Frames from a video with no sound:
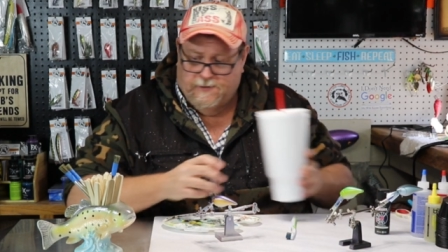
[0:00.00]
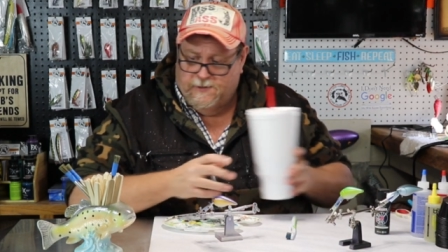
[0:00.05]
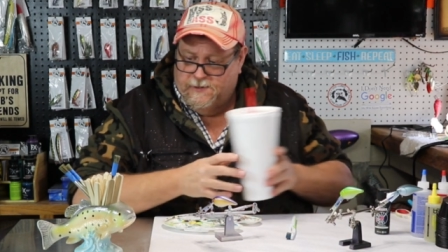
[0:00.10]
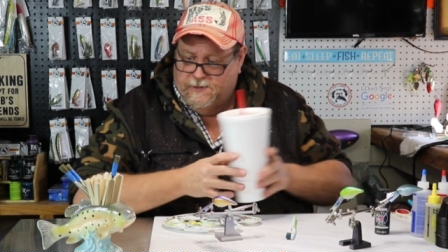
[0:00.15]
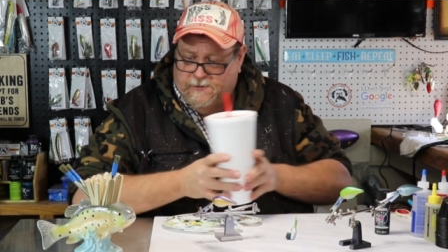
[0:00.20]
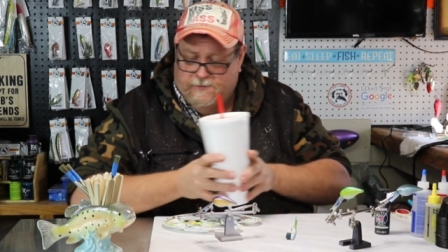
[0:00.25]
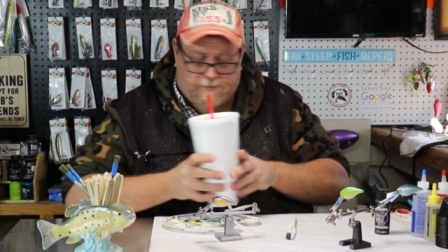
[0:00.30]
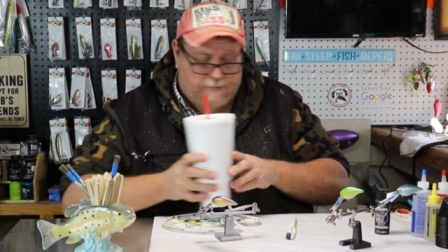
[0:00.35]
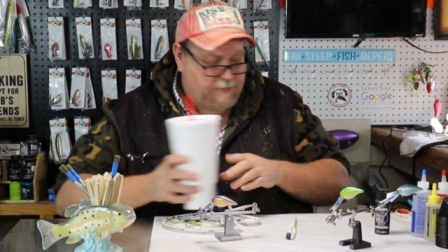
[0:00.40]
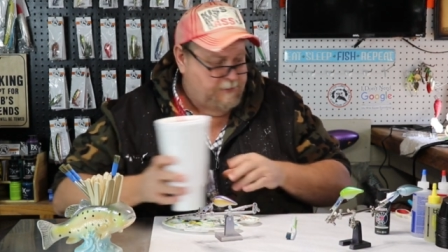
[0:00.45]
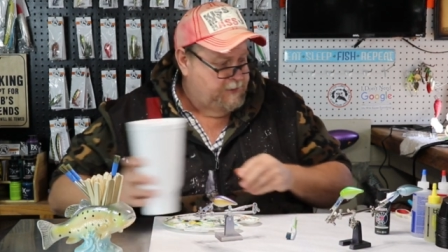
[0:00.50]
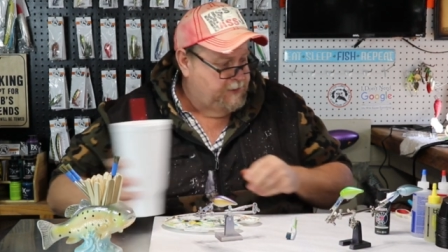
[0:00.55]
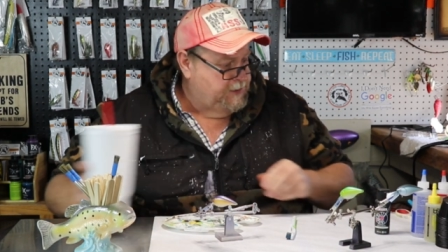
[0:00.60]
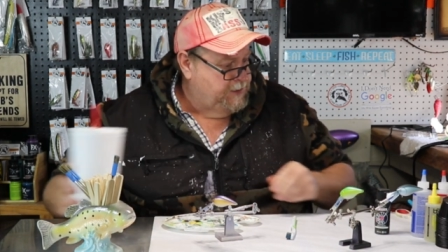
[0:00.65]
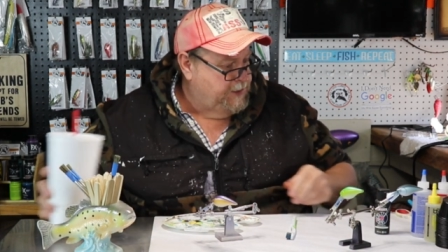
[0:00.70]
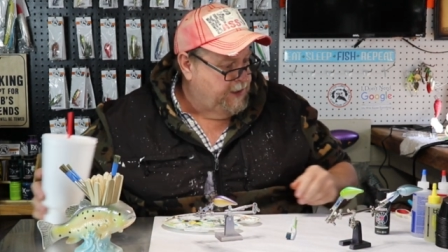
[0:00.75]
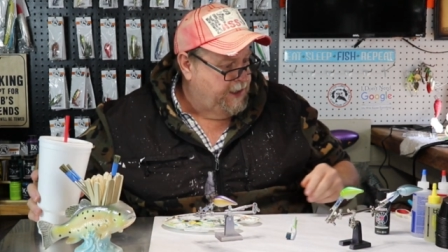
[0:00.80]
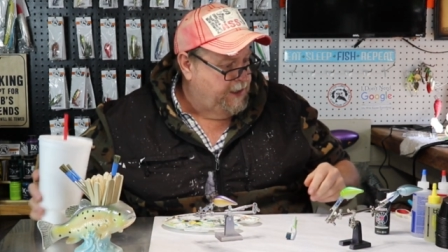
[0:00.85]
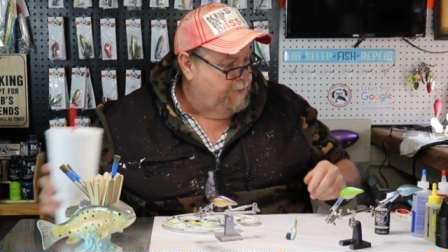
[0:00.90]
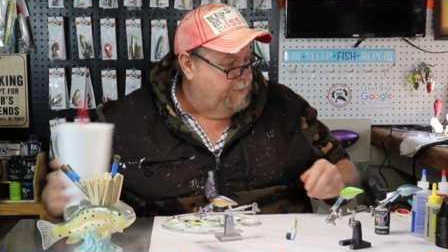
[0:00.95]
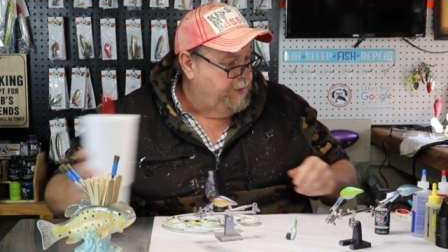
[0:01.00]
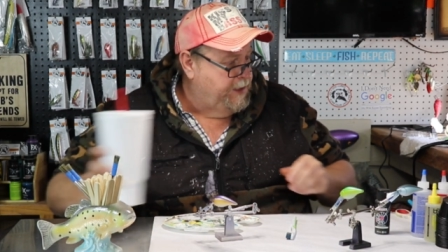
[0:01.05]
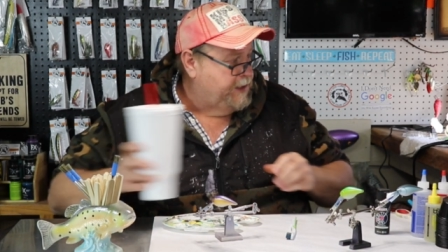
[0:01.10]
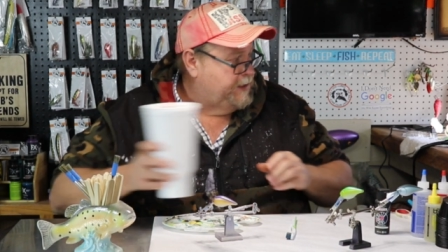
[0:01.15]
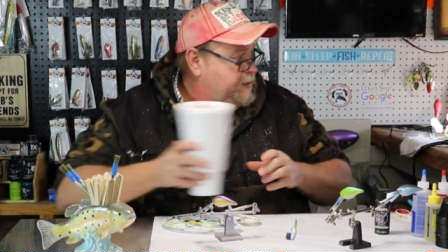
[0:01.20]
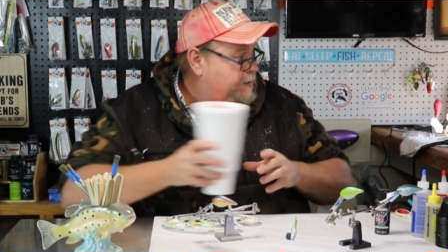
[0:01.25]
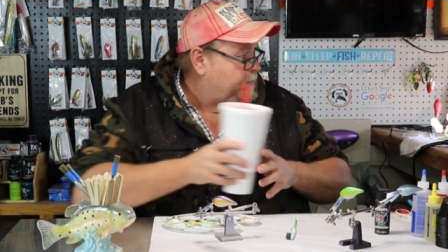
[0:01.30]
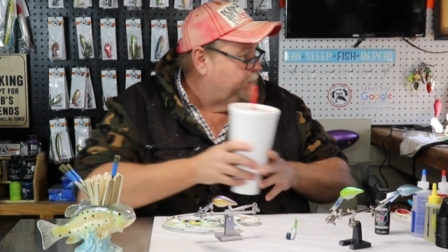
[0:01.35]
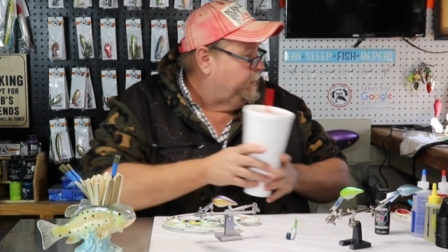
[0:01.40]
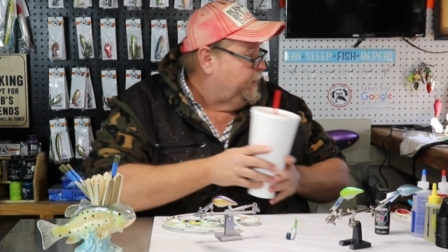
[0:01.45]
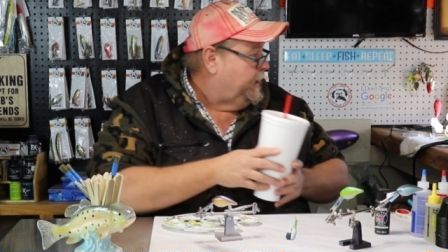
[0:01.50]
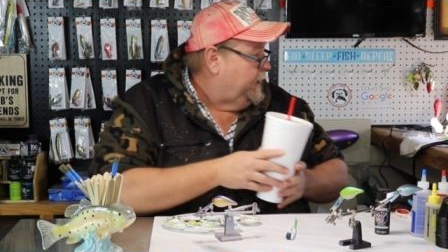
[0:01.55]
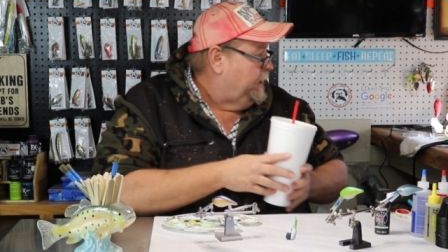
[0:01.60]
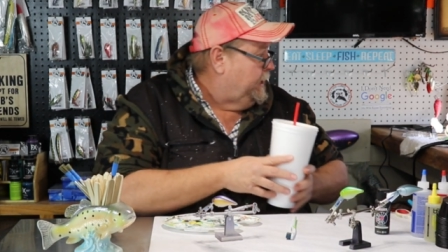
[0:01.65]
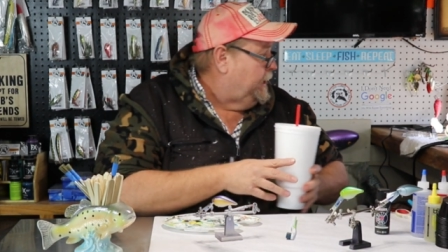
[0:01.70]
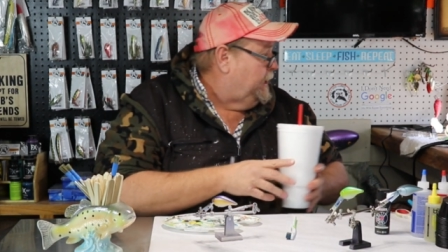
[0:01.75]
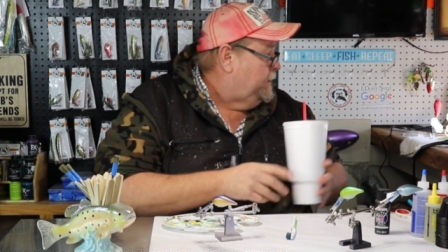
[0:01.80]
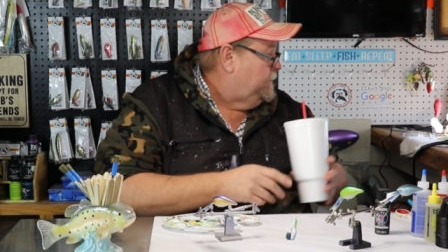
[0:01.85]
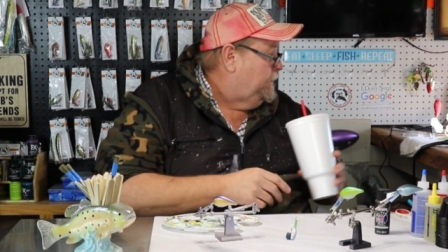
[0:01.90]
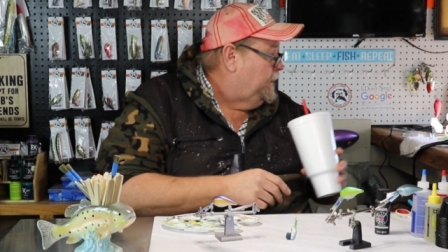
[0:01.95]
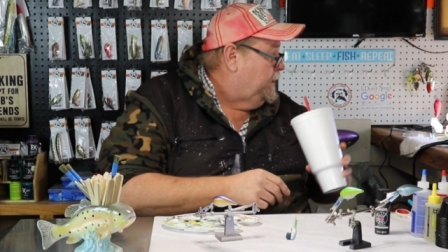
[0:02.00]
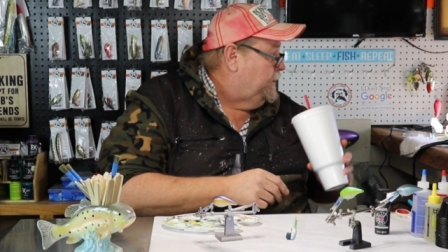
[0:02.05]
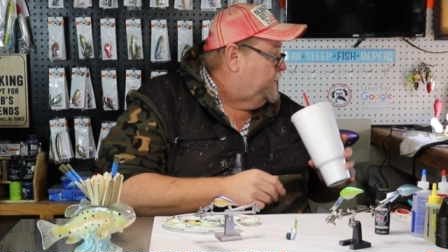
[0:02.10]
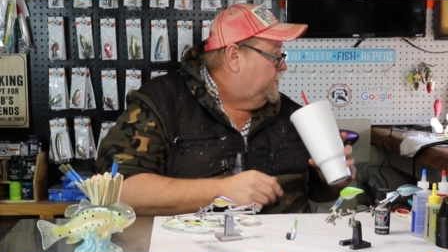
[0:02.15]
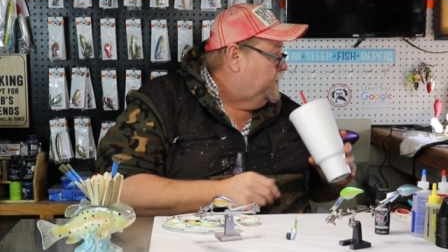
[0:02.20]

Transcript: Uh, just need to mix some paint get me a